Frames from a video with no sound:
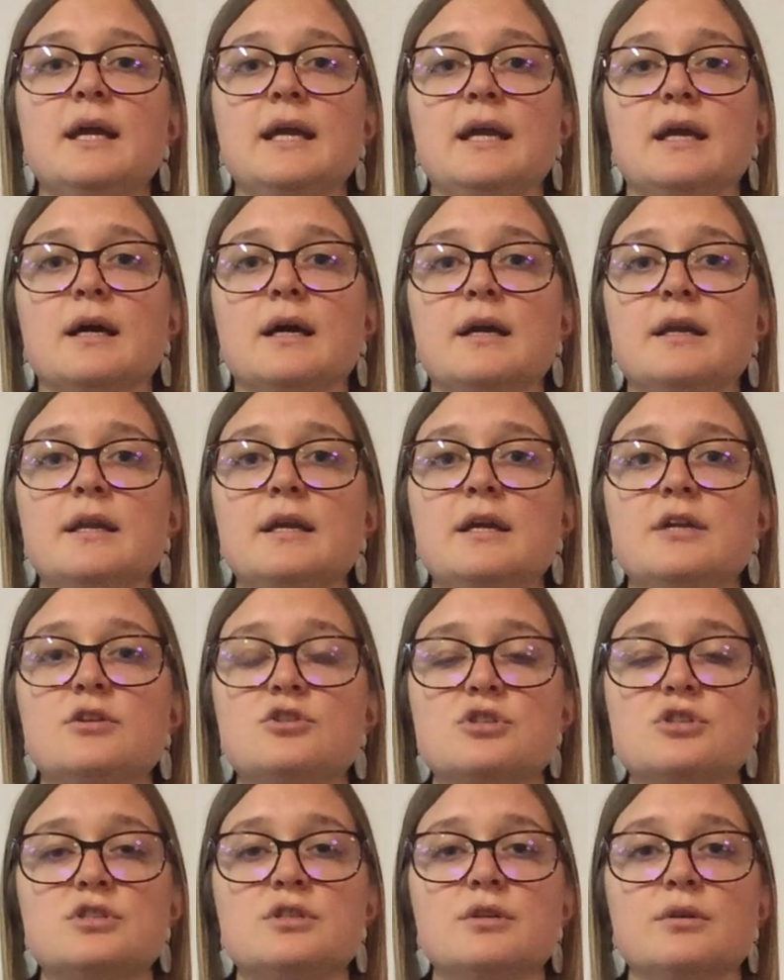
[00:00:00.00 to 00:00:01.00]
And
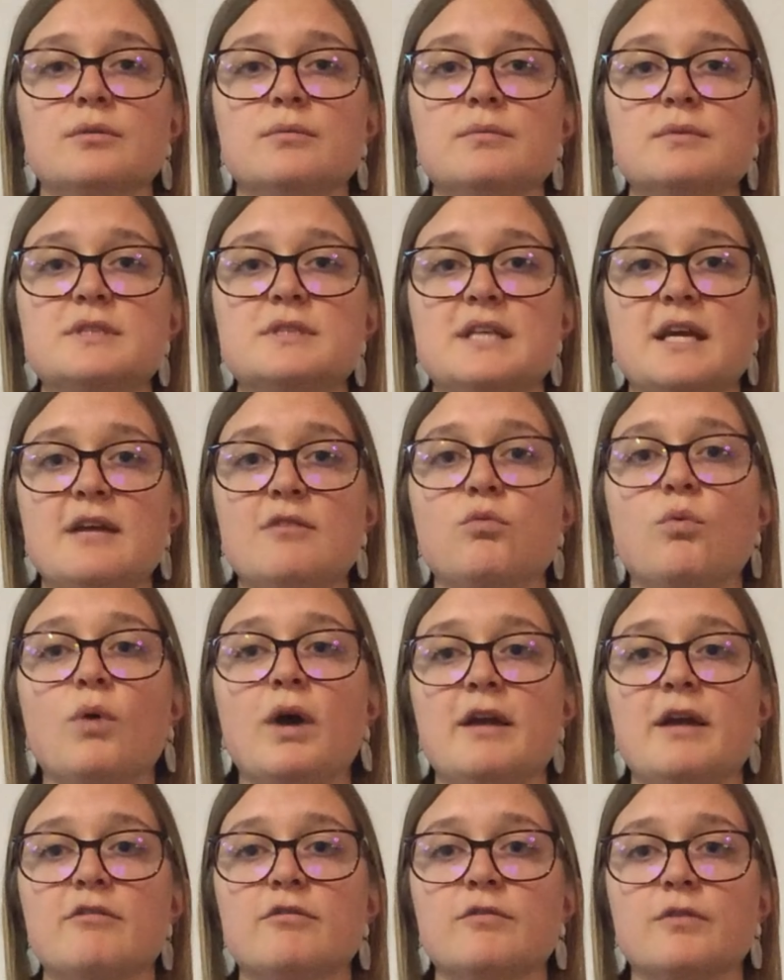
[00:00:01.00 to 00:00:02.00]
it's just a safe
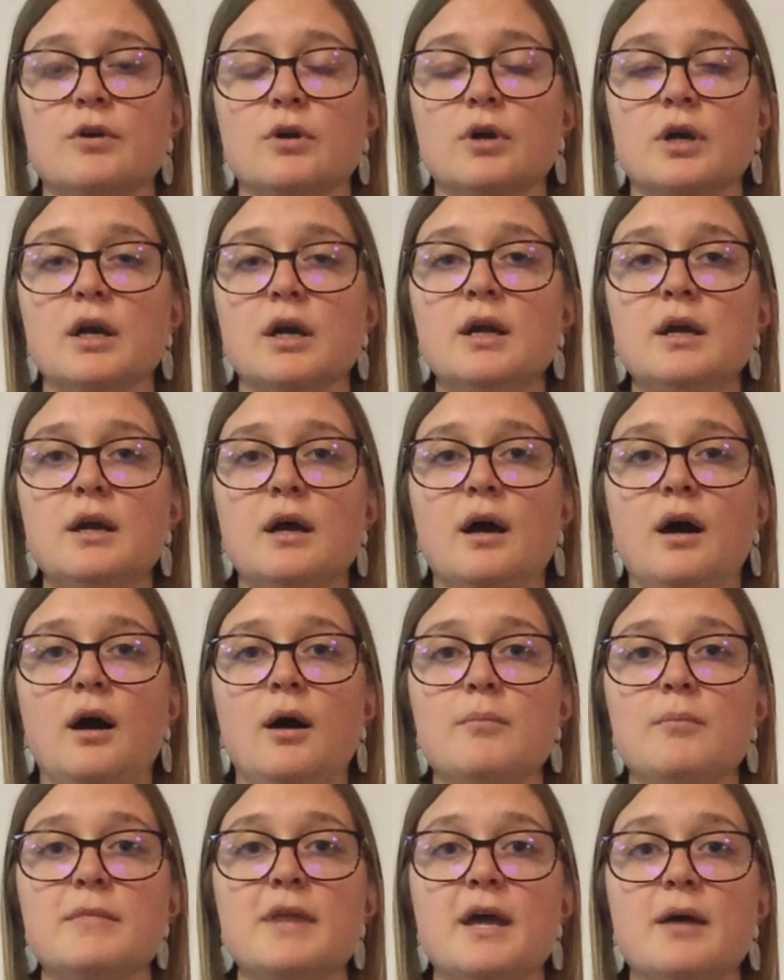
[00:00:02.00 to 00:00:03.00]
way for
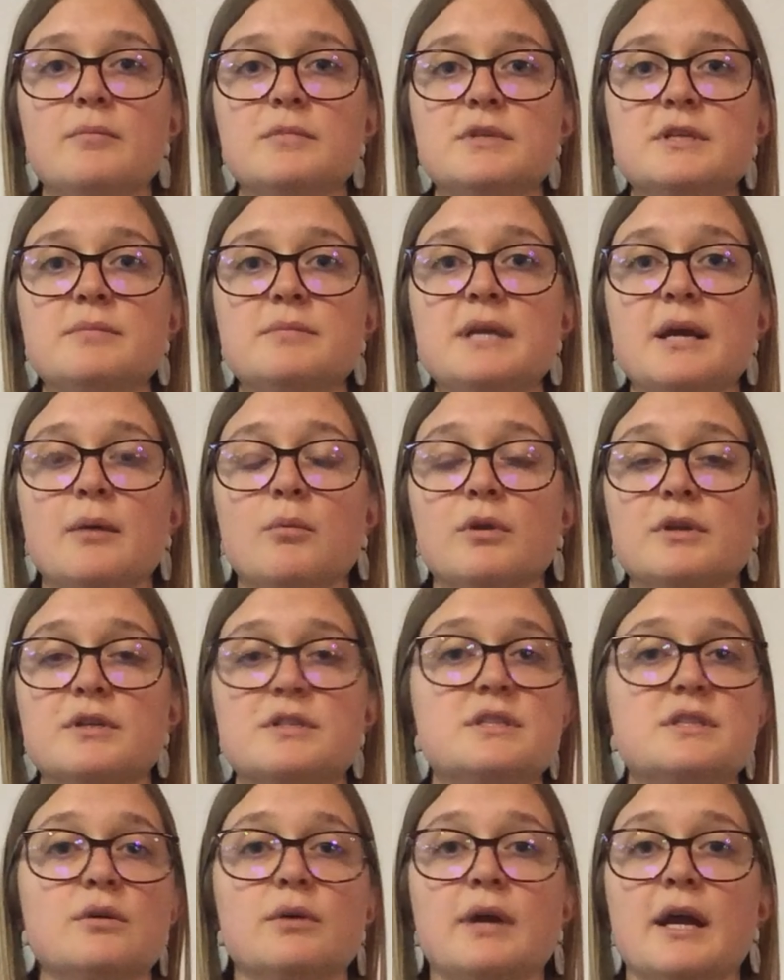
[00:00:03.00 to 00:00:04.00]
um, them to be able to
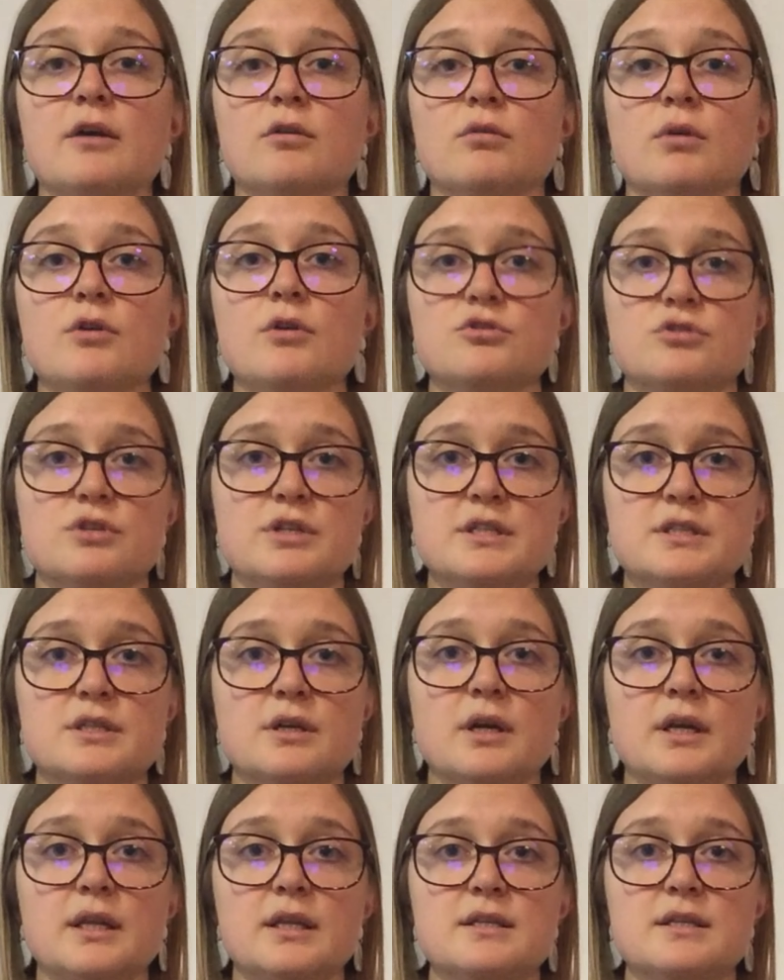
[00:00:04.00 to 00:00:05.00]
still get groceries
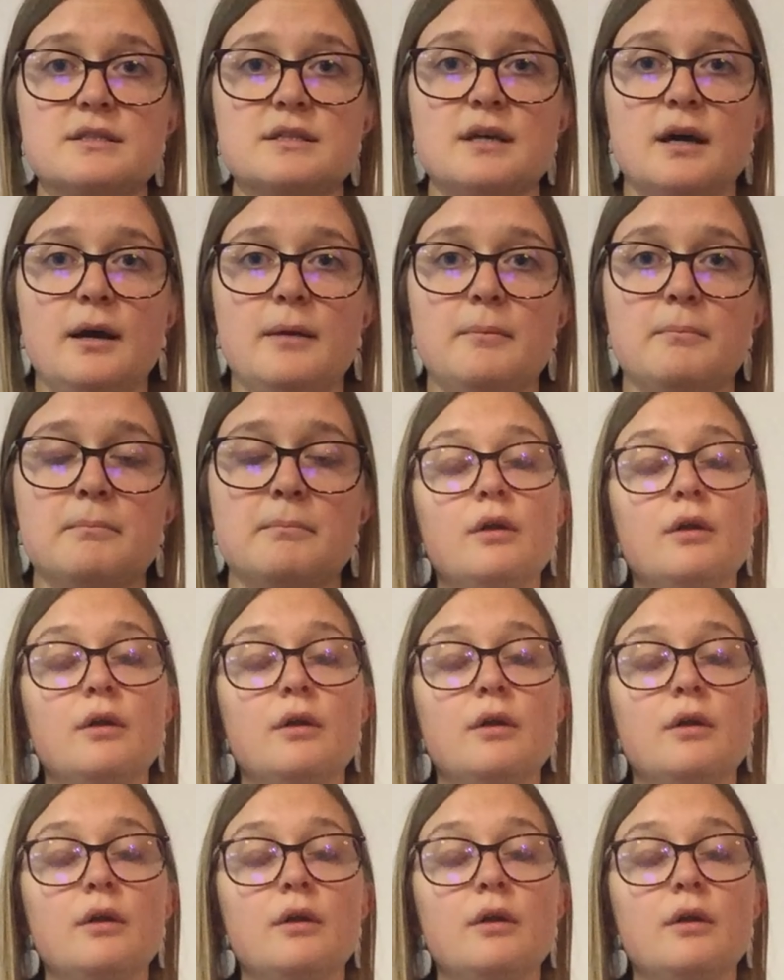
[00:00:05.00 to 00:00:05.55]
during this time.